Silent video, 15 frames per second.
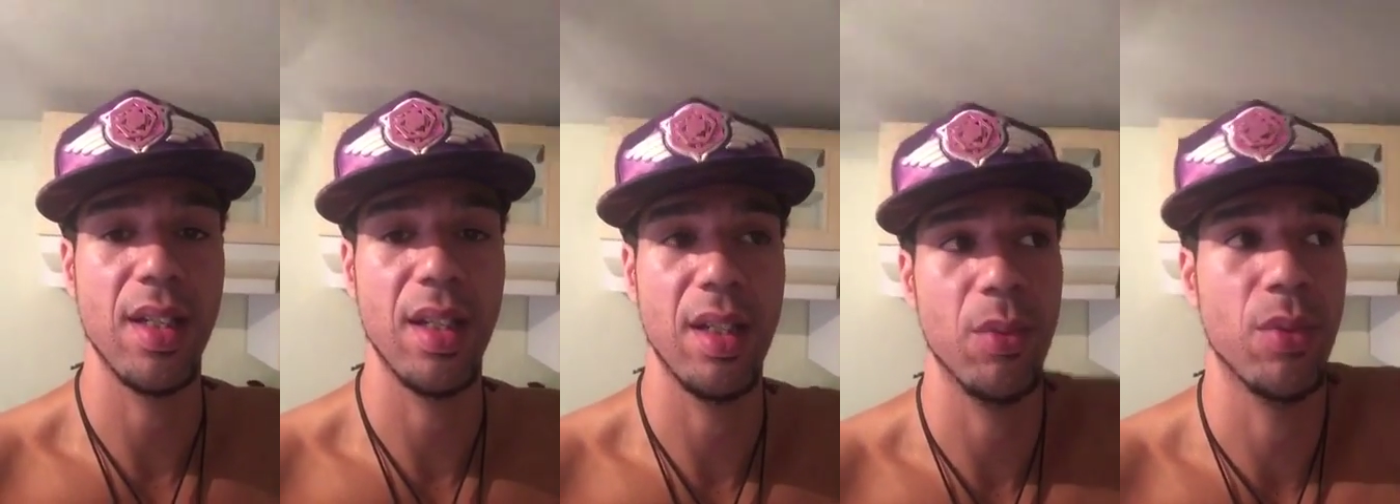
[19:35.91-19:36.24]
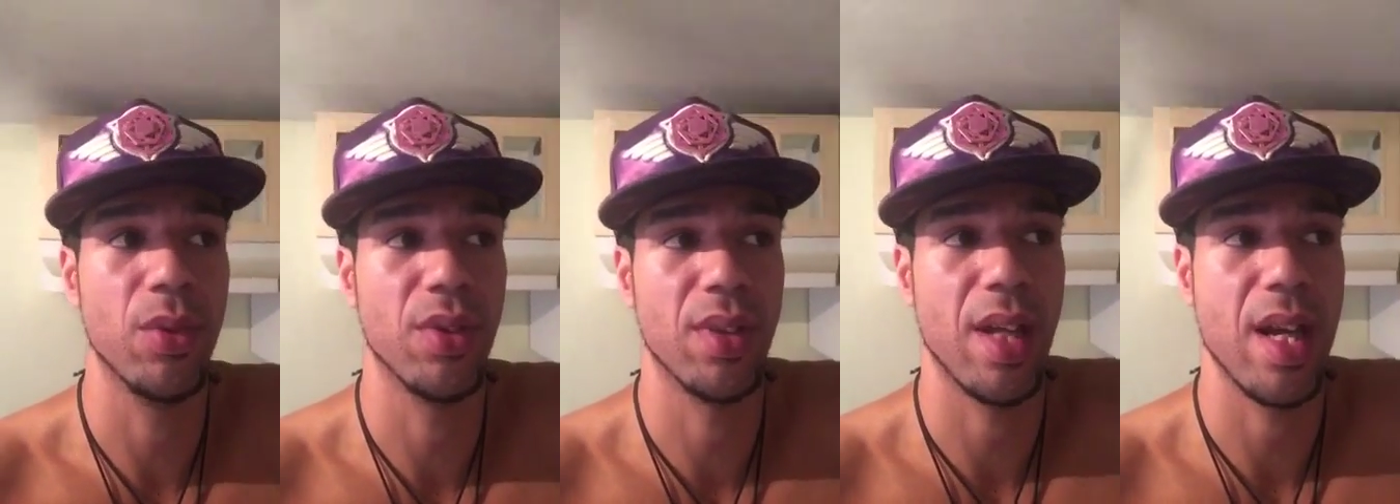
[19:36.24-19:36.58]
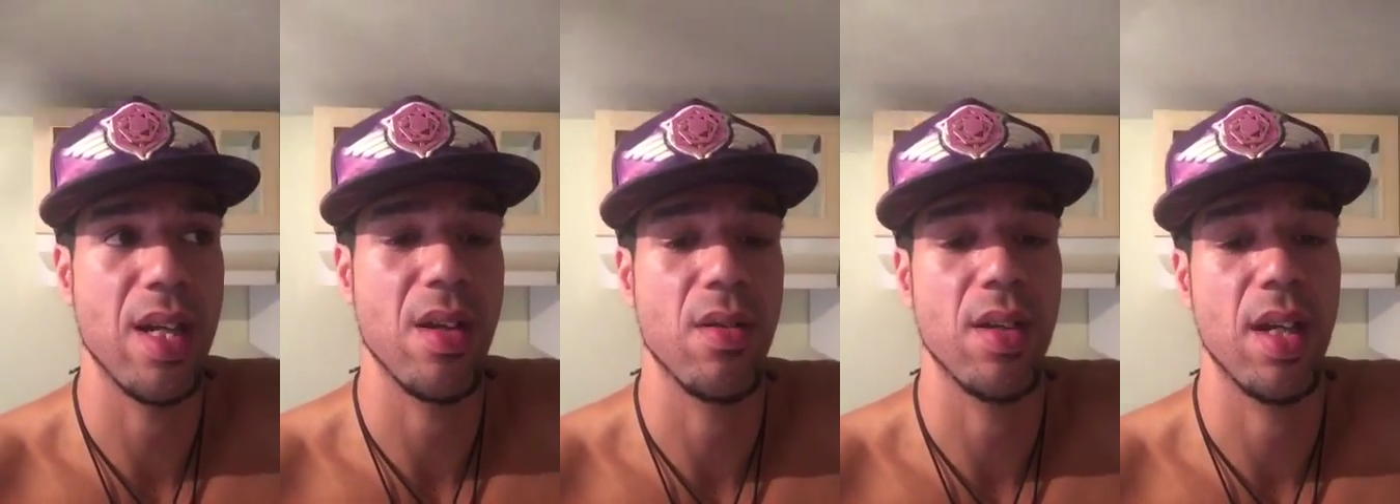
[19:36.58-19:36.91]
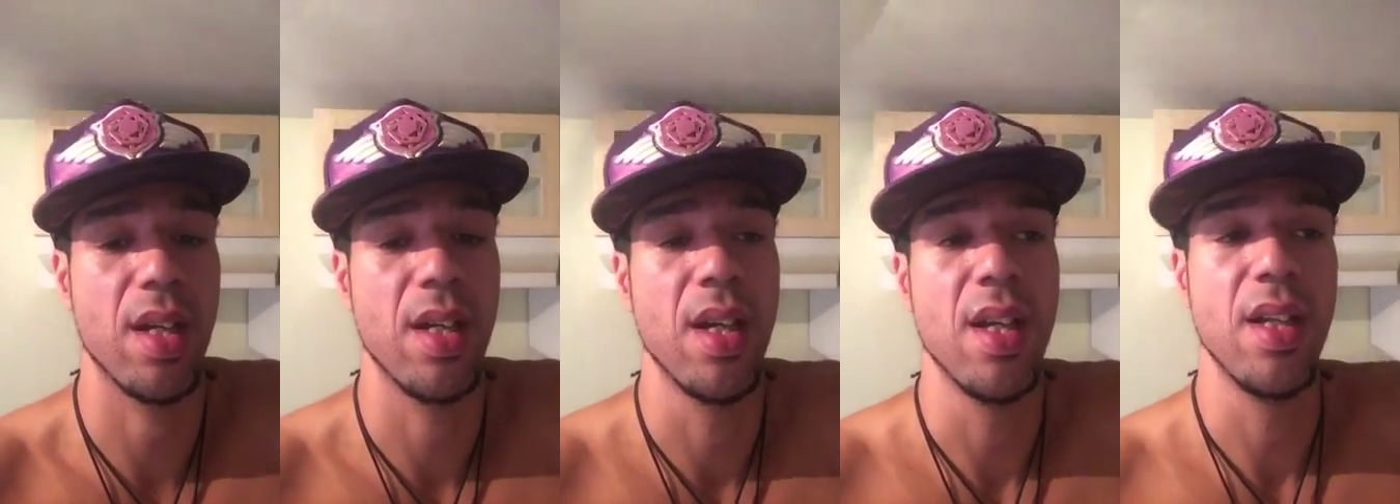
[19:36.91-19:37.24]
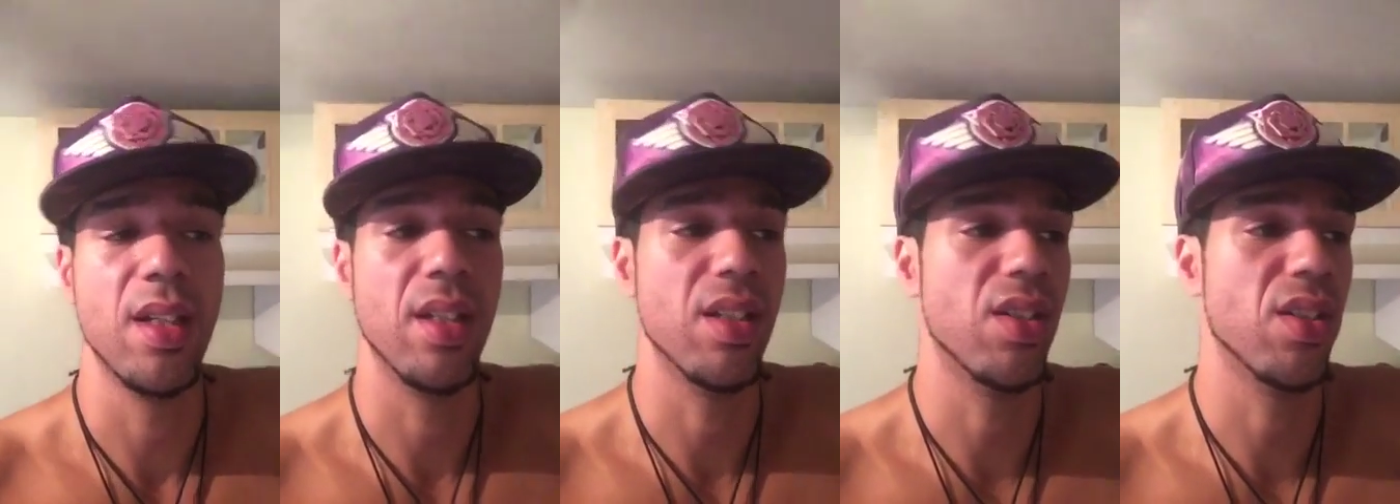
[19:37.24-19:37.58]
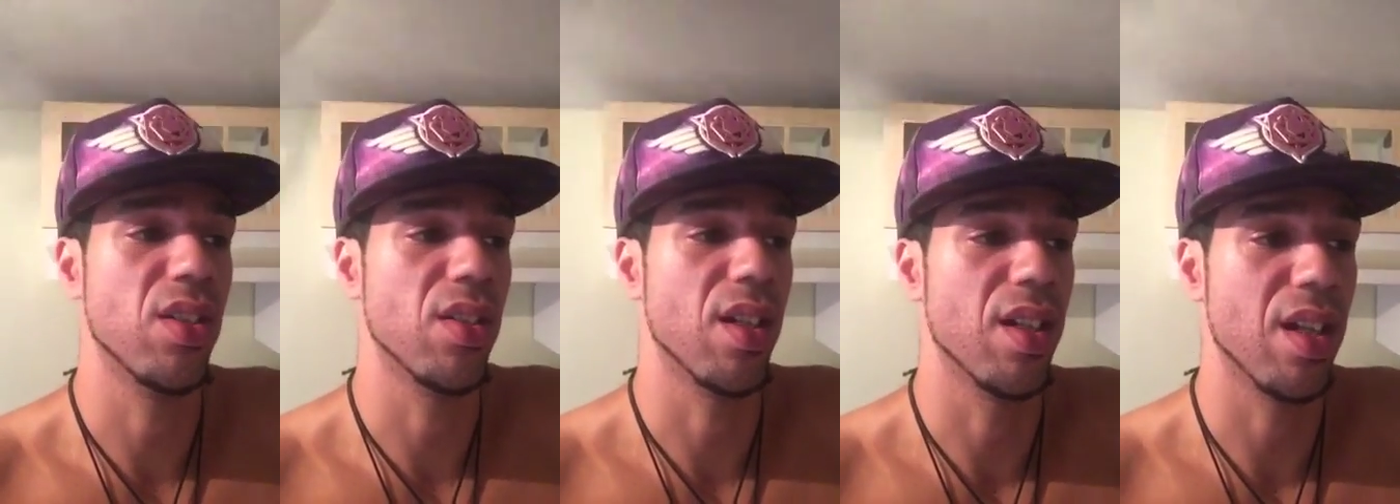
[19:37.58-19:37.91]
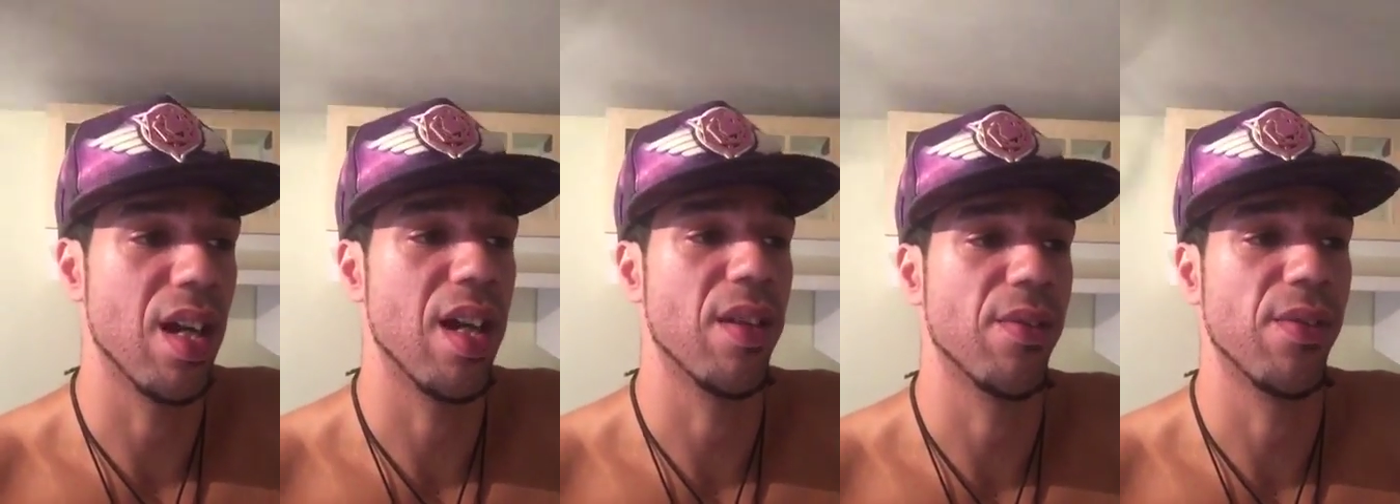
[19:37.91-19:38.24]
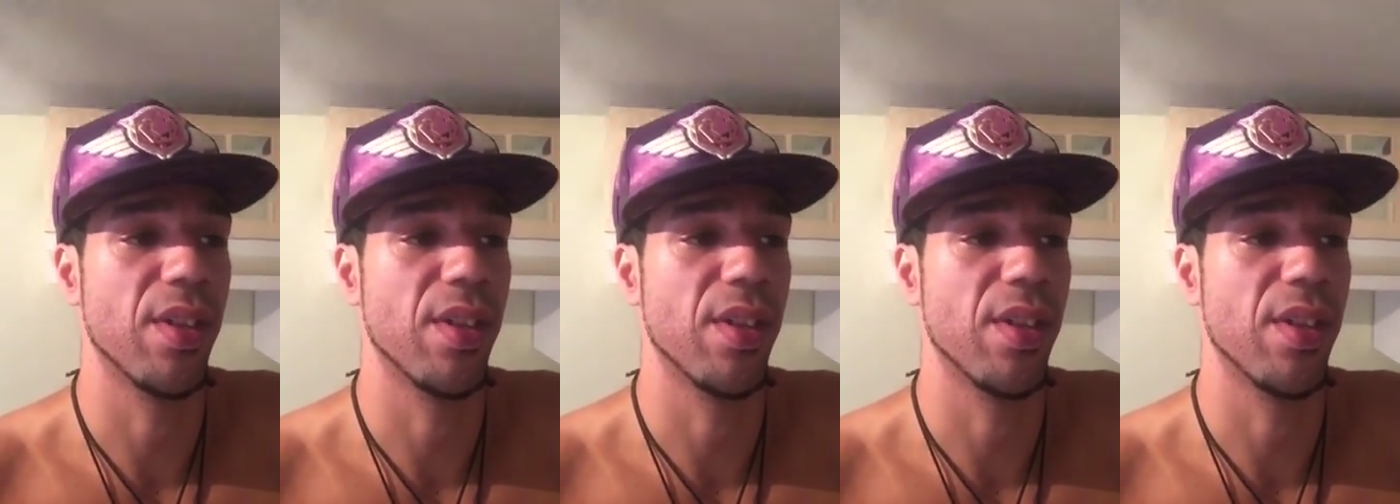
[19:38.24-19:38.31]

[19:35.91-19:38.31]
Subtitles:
It was like, okay, this is a lot of